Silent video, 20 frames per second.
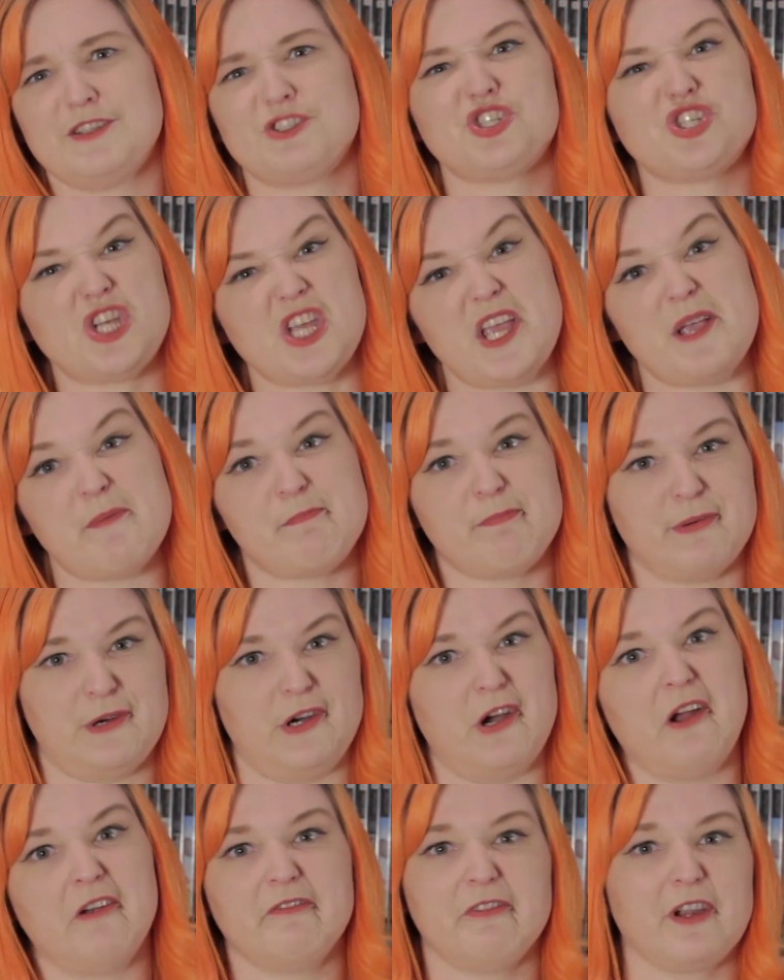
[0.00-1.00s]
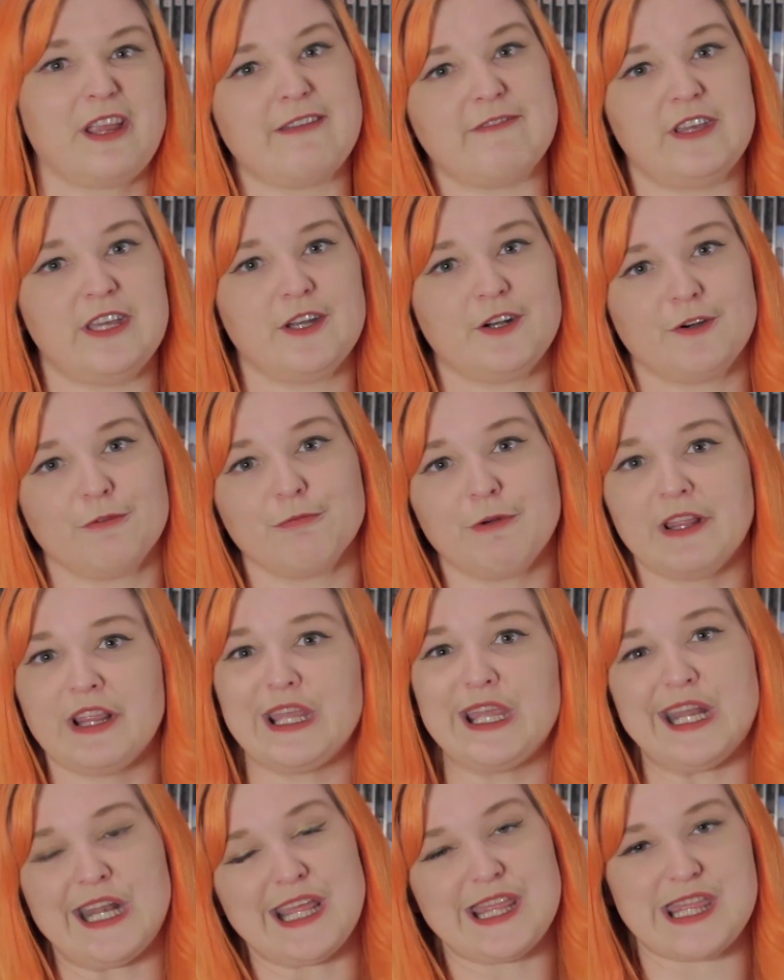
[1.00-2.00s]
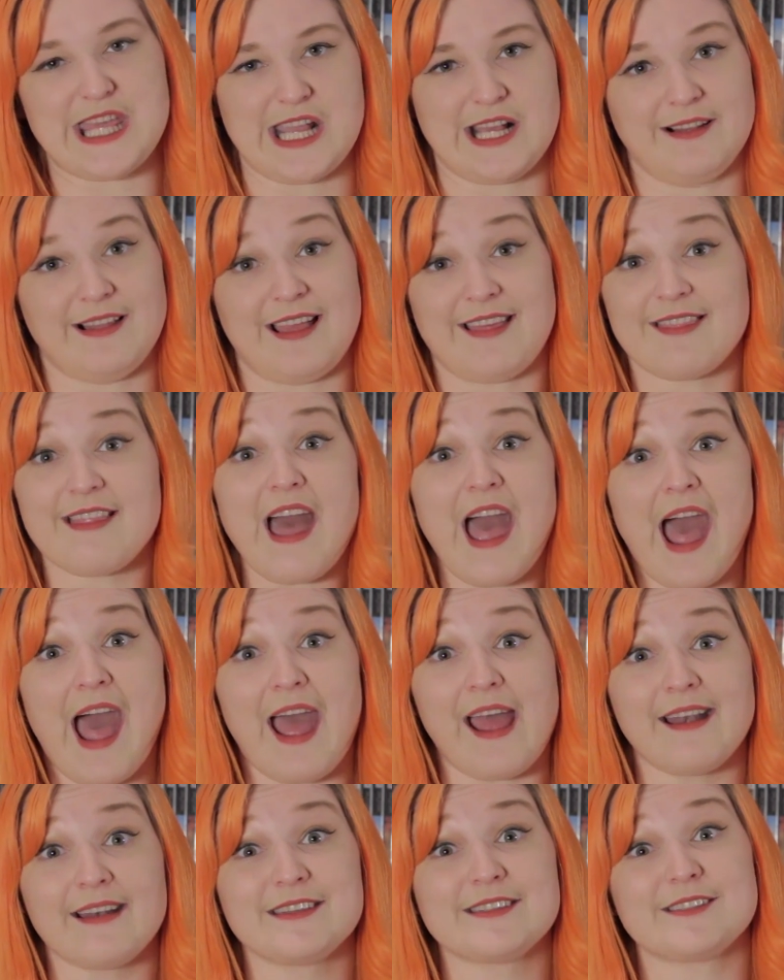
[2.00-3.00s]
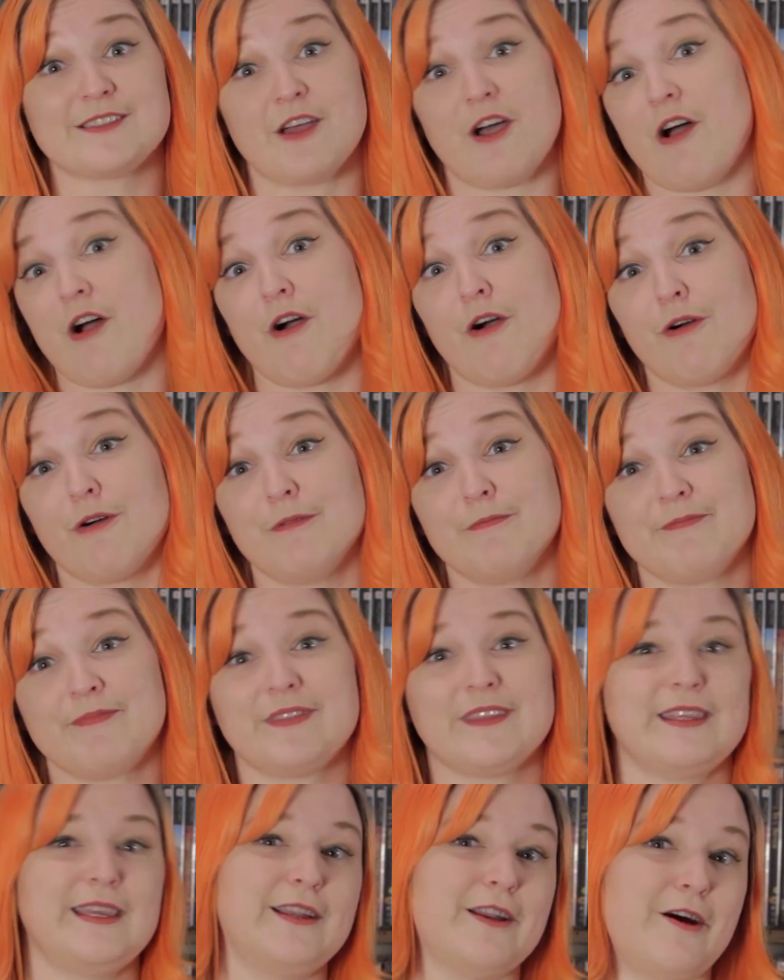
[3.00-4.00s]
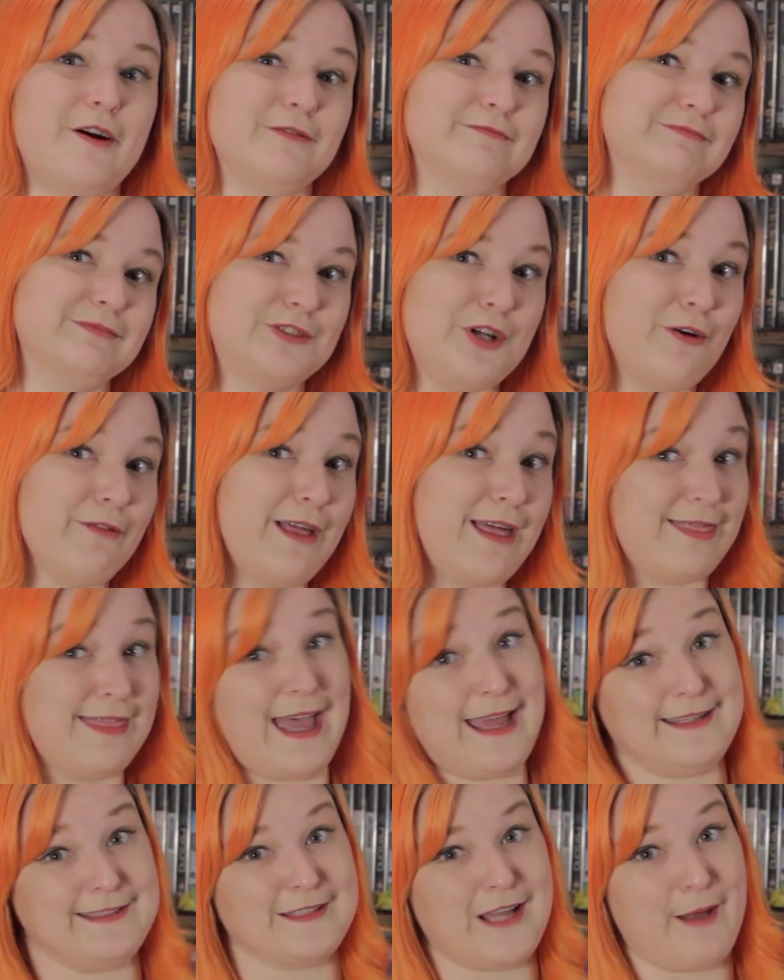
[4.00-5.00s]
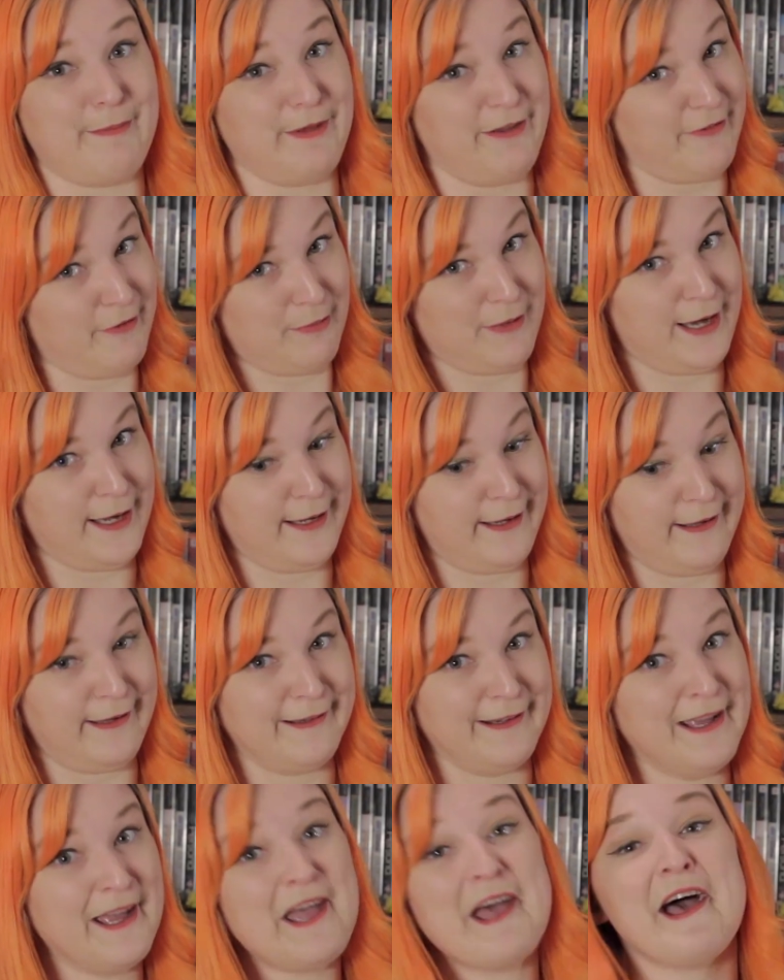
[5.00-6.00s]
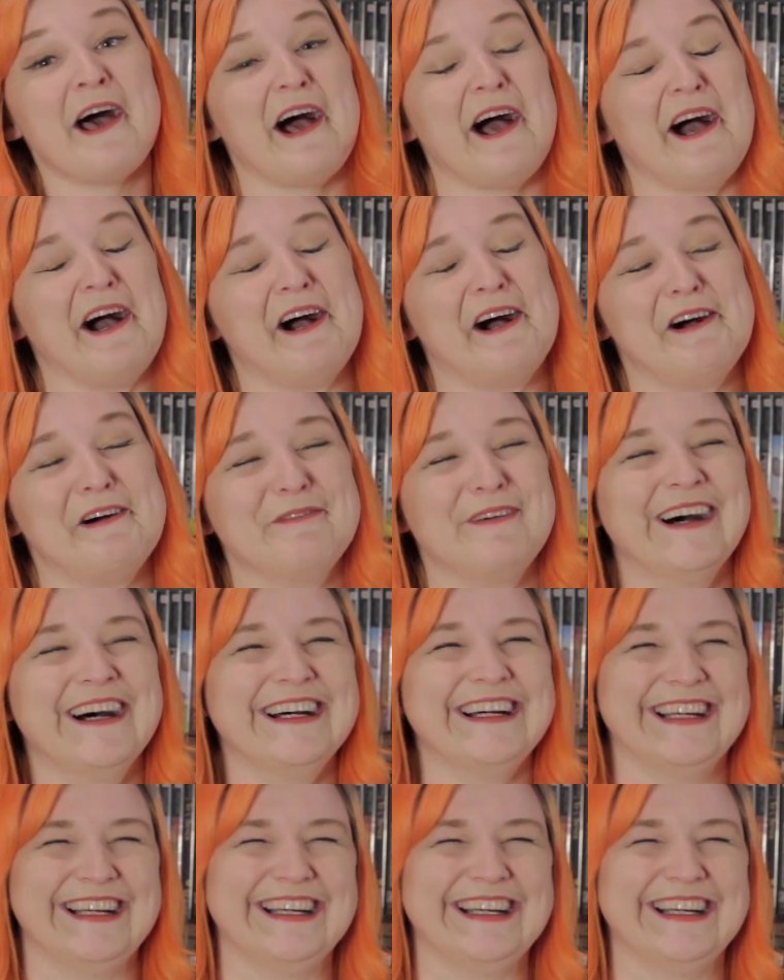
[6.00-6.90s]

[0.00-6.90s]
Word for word: cheap or unforgiving or really anything like that. So, you know, don't let that stop you from getting it. Um,